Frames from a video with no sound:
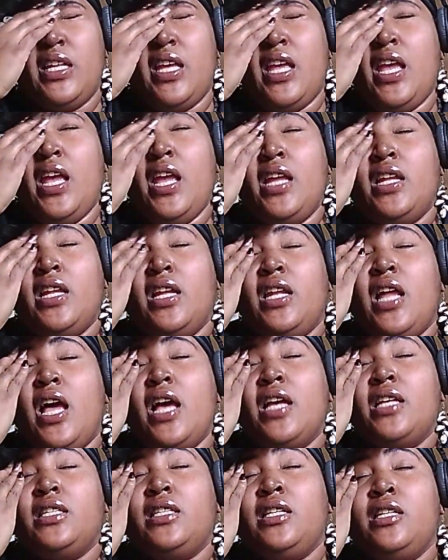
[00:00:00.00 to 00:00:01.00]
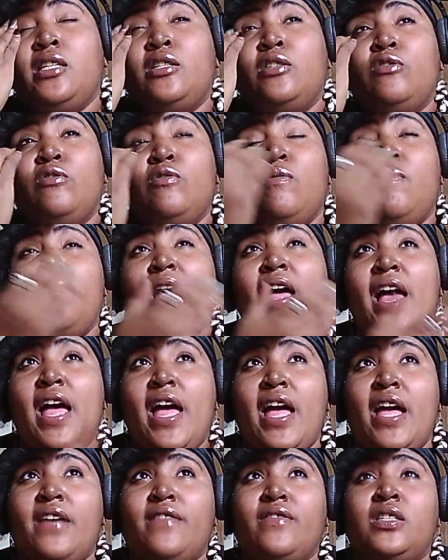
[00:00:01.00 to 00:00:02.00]
analyze these two
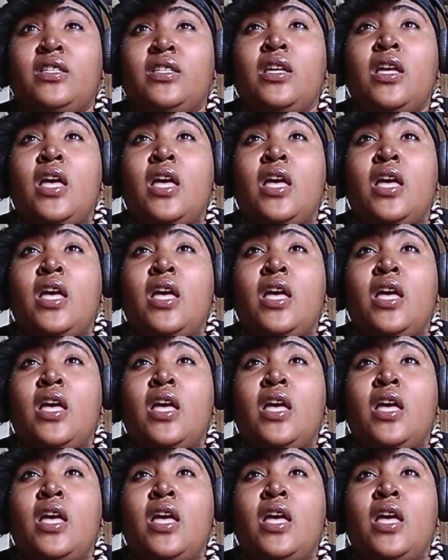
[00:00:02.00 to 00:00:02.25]
paths